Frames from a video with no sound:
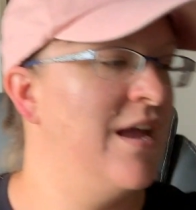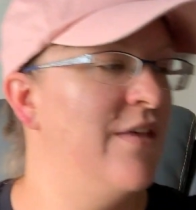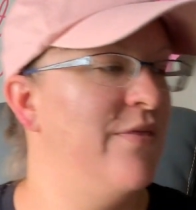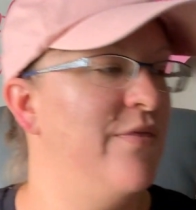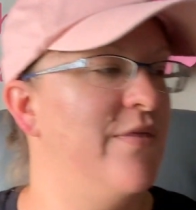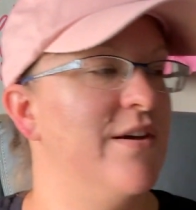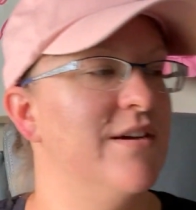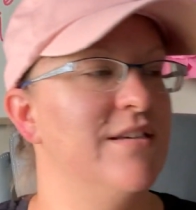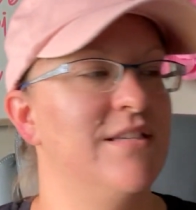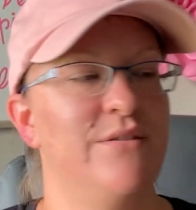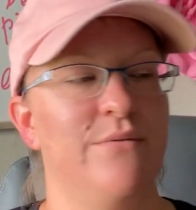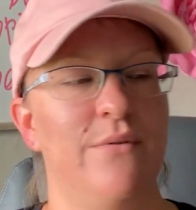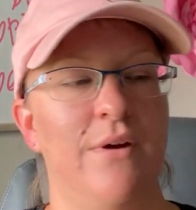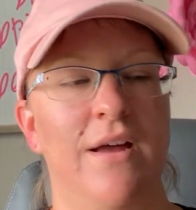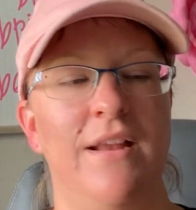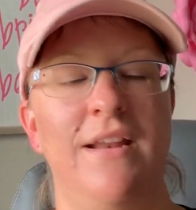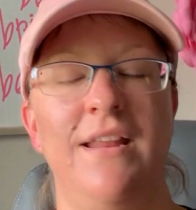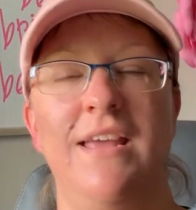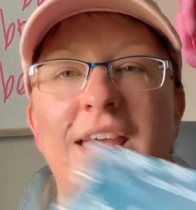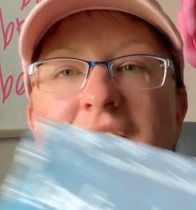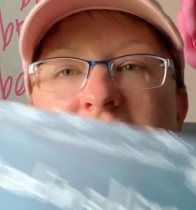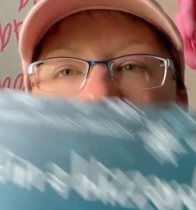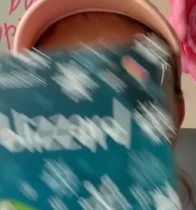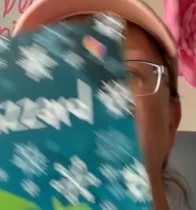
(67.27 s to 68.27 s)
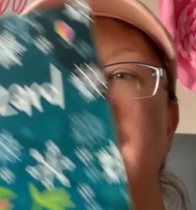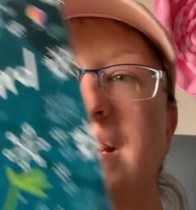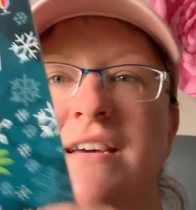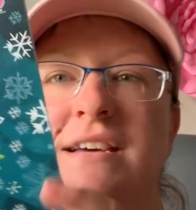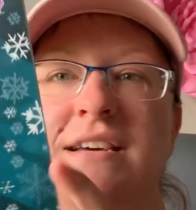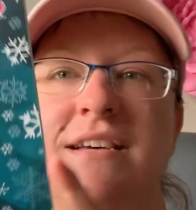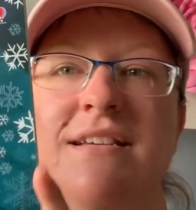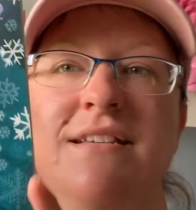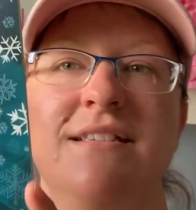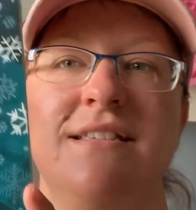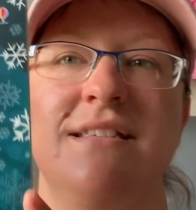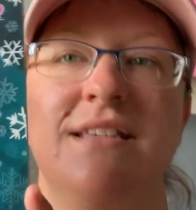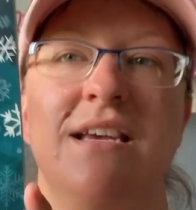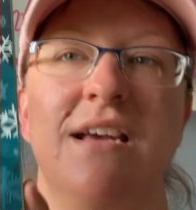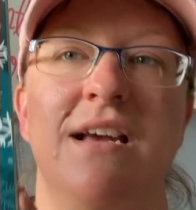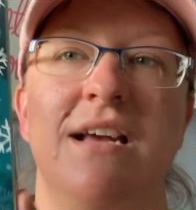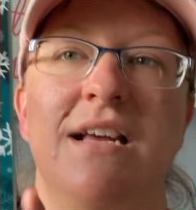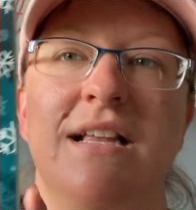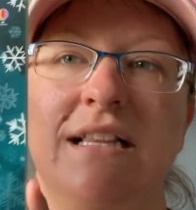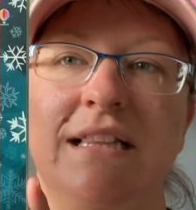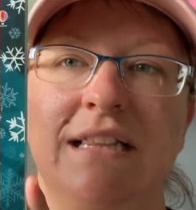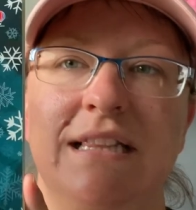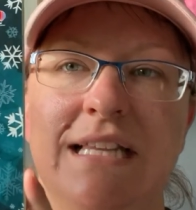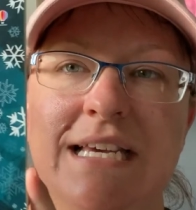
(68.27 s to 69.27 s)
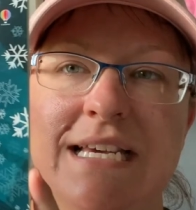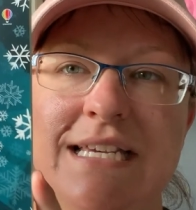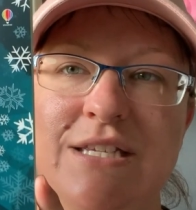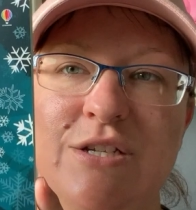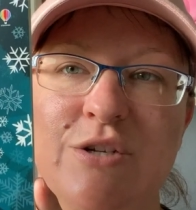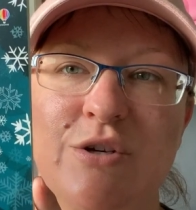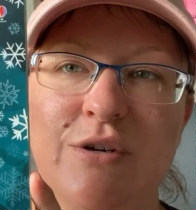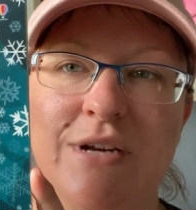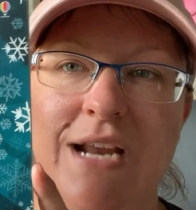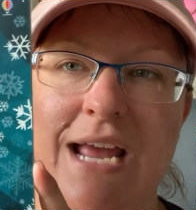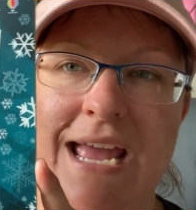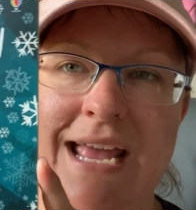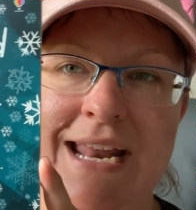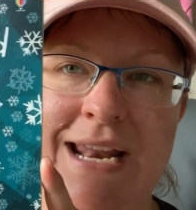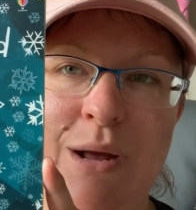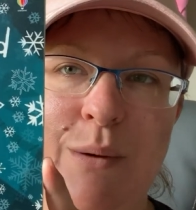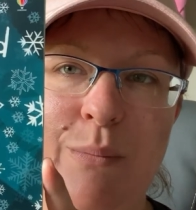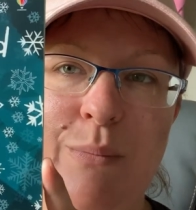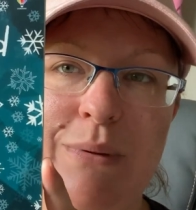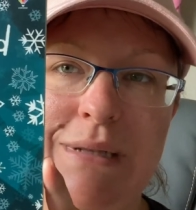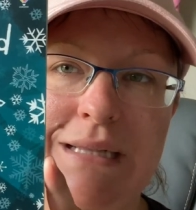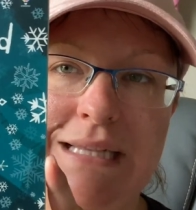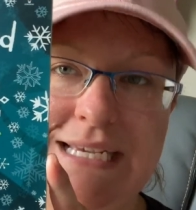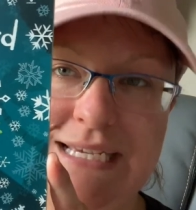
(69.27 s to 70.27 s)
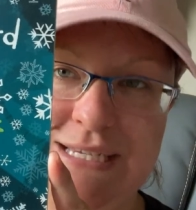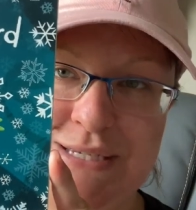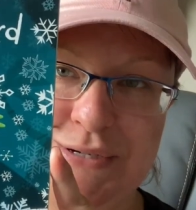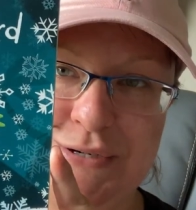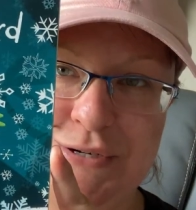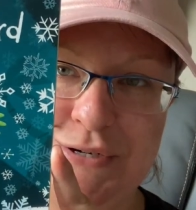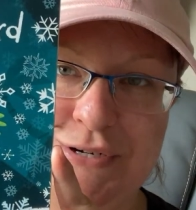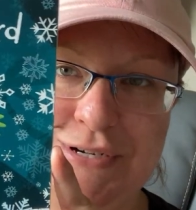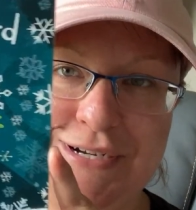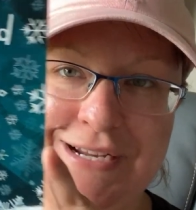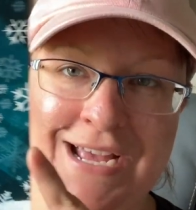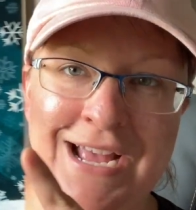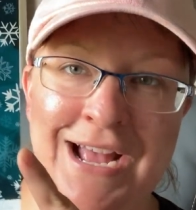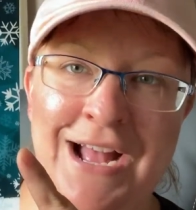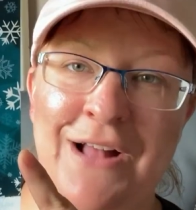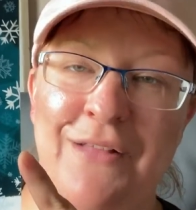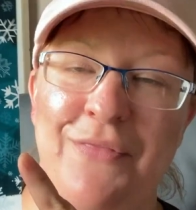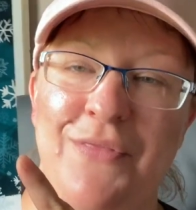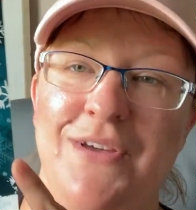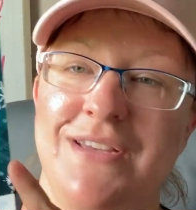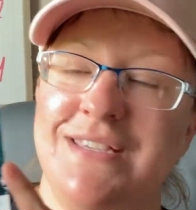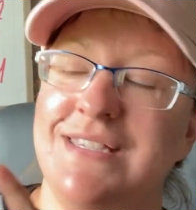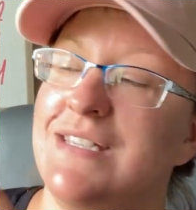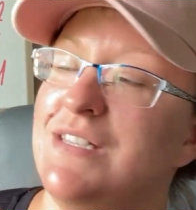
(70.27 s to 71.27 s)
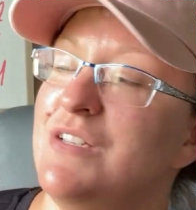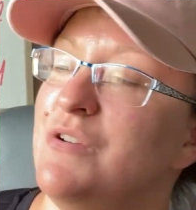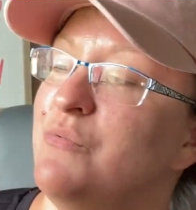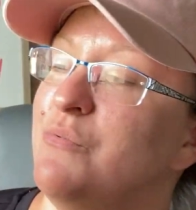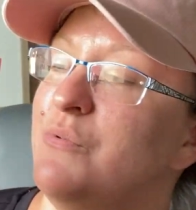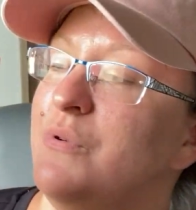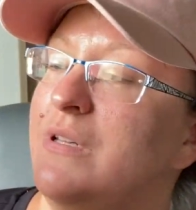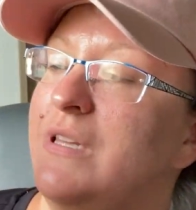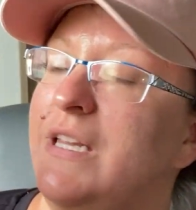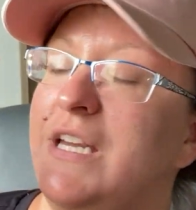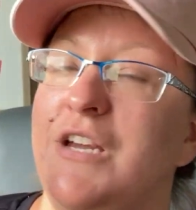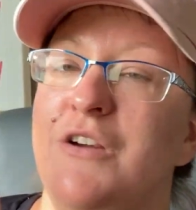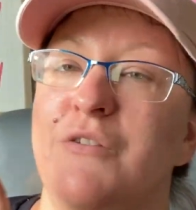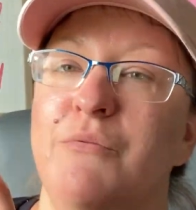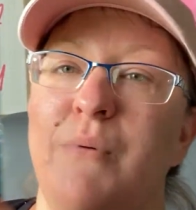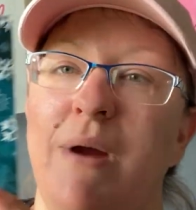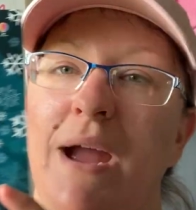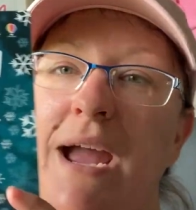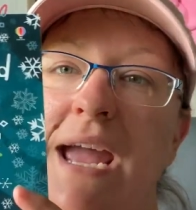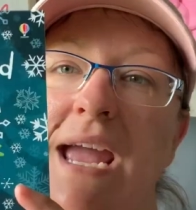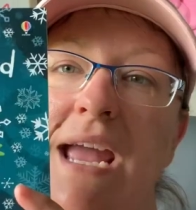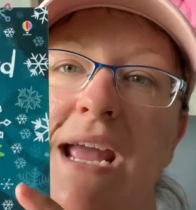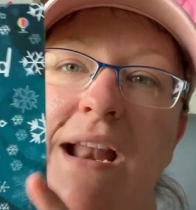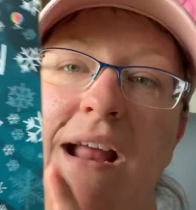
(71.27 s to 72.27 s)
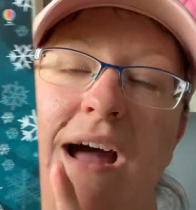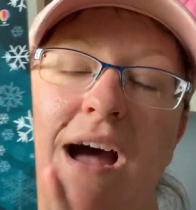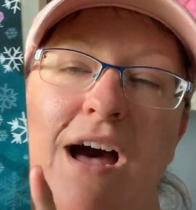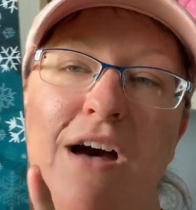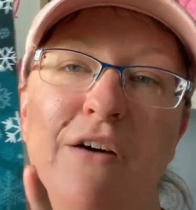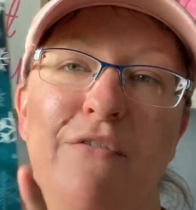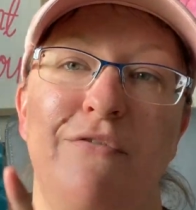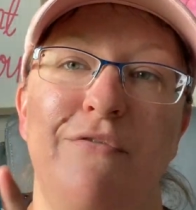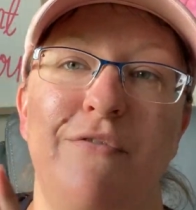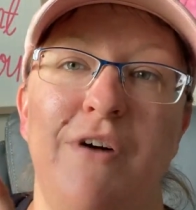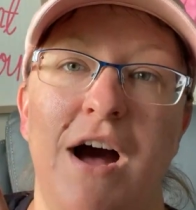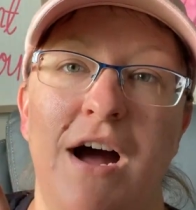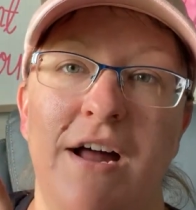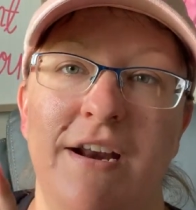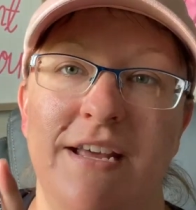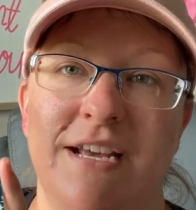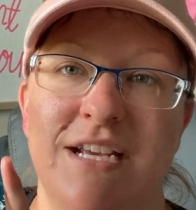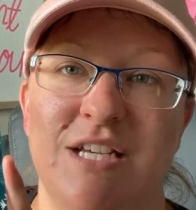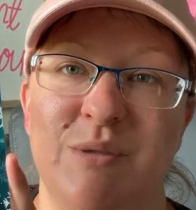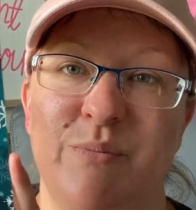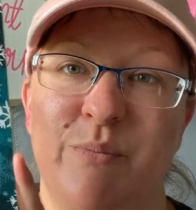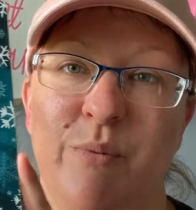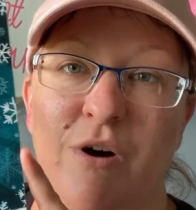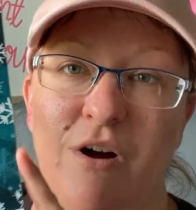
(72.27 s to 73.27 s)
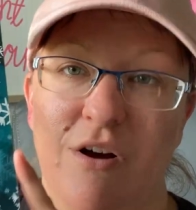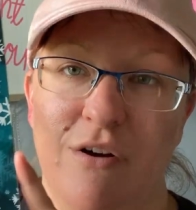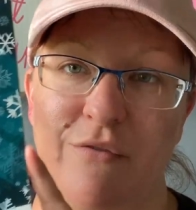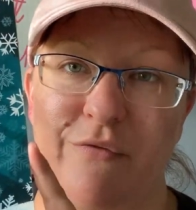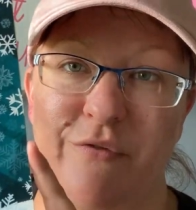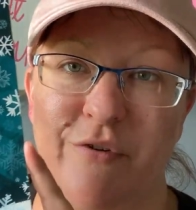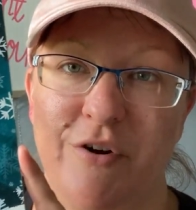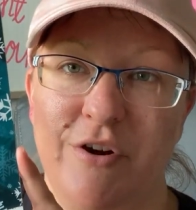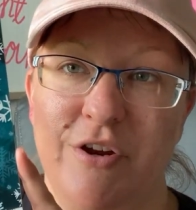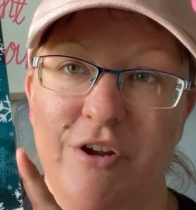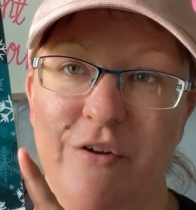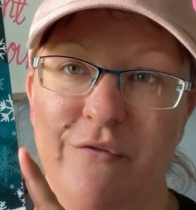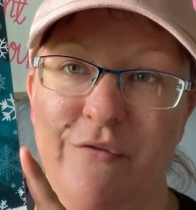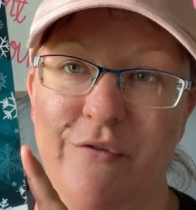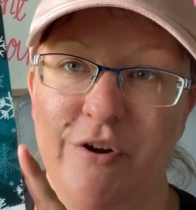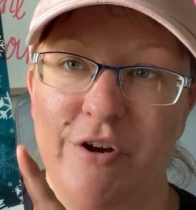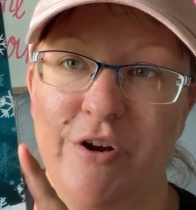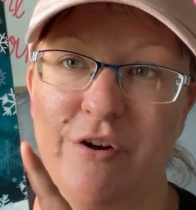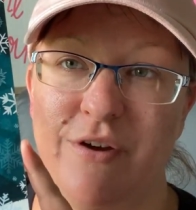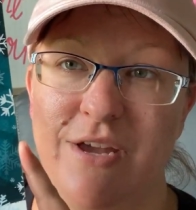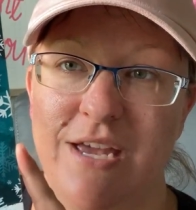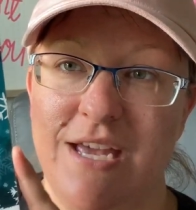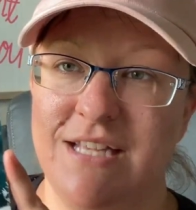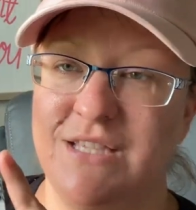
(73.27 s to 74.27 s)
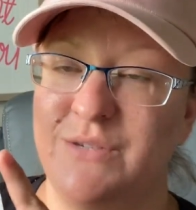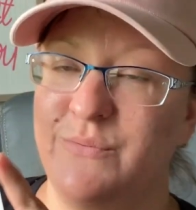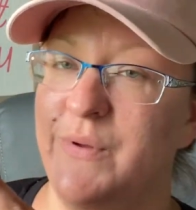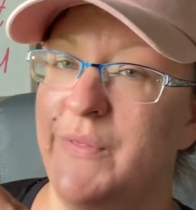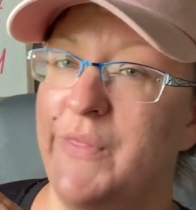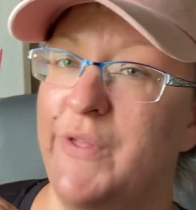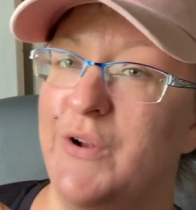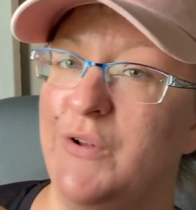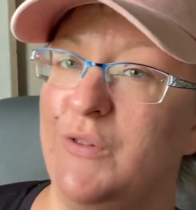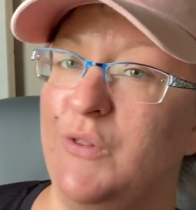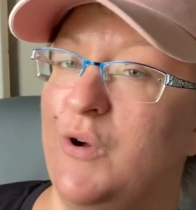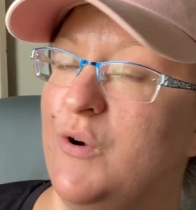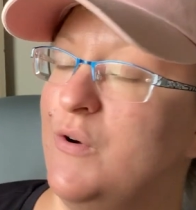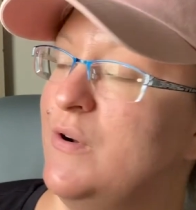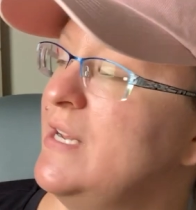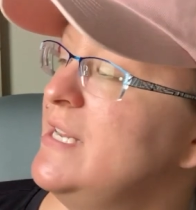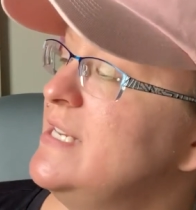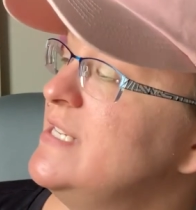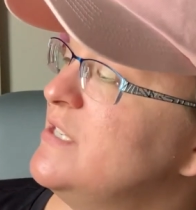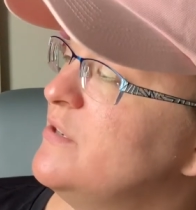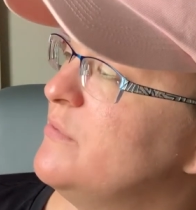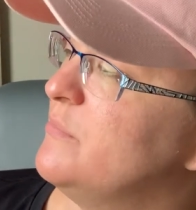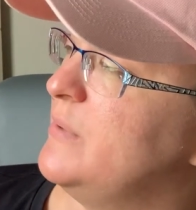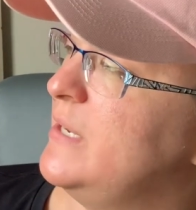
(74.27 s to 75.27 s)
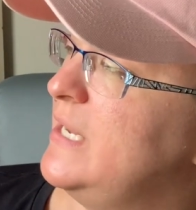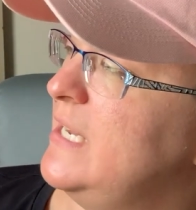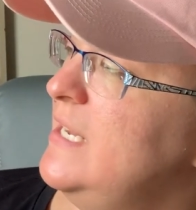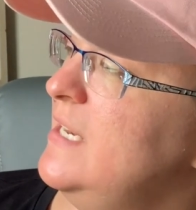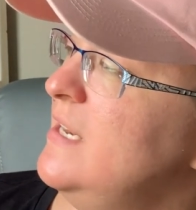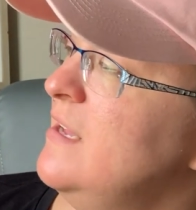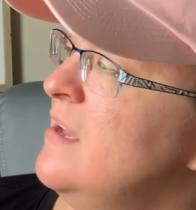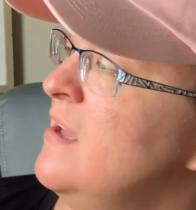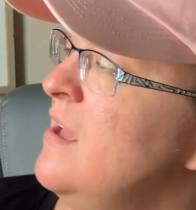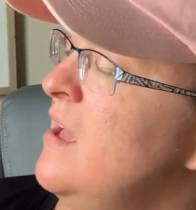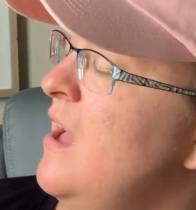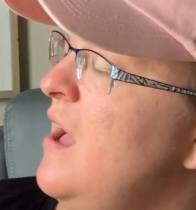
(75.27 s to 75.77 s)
this one is Lizard in a Blizzard. This is a really great phonics book for your kids when they're learning to read.